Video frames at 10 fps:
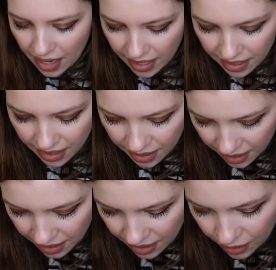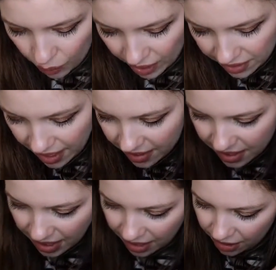And one
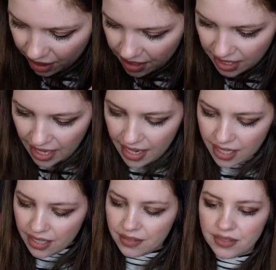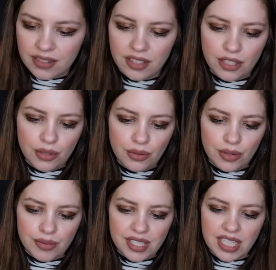last thing it looks like you
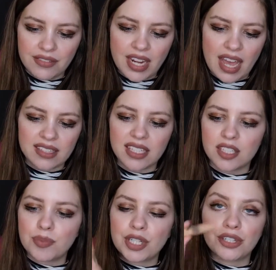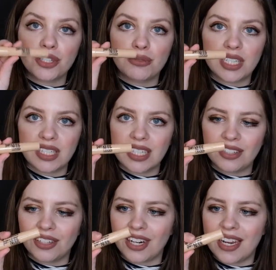will receive an Essence Pure Nude
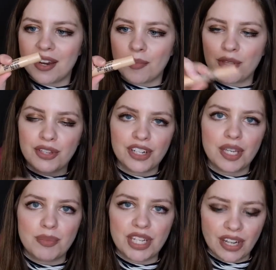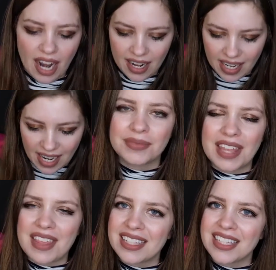Concealer in number 30 Pure Honey.
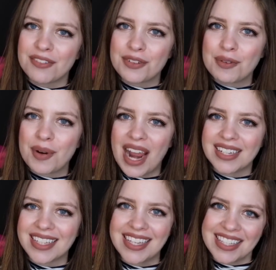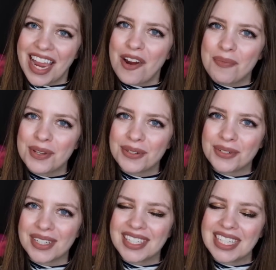And that's it for the prizes. I hope you
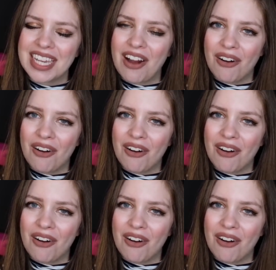enjoyed seeing